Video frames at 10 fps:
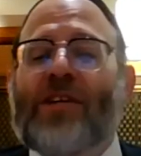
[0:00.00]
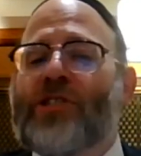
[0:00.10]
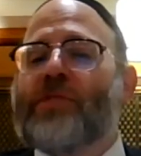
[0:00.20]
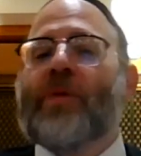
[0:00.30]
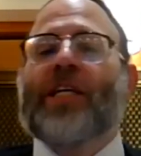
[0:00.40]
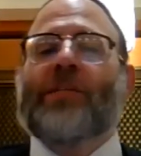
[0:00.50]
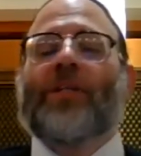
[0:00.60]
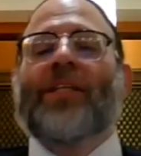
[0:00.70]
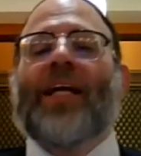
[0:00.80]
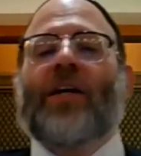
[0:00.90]

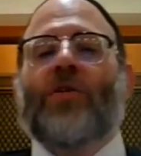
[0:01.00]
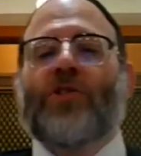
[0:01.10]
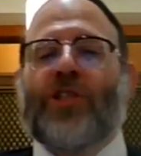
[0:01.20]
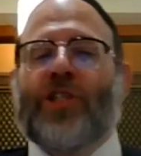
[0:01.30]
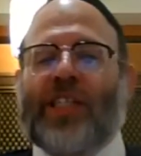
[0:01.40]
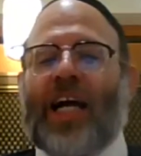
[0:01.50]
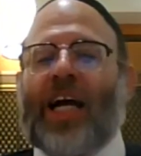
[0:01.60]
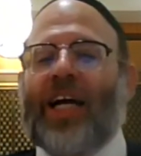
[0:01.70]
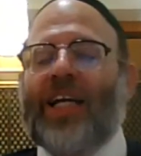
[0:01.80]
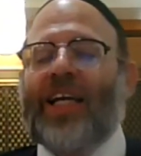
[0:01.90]
airspace with not kosher
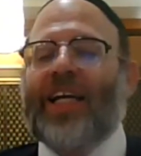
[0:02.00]
schach,